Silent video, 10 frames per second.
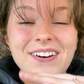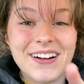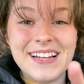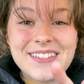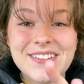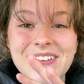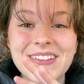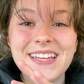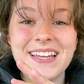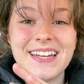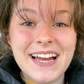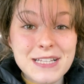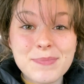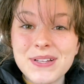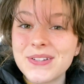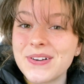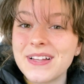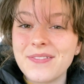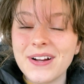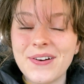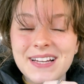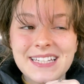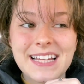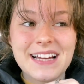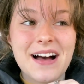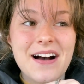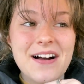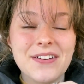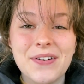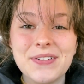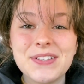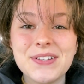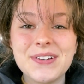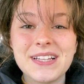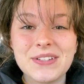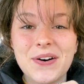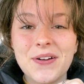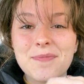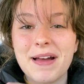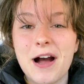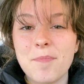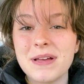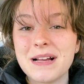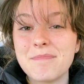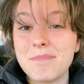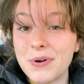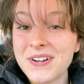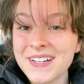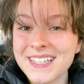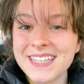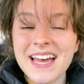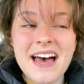Alright, so the next bookstore that we're going to uh, go to is called Myopic books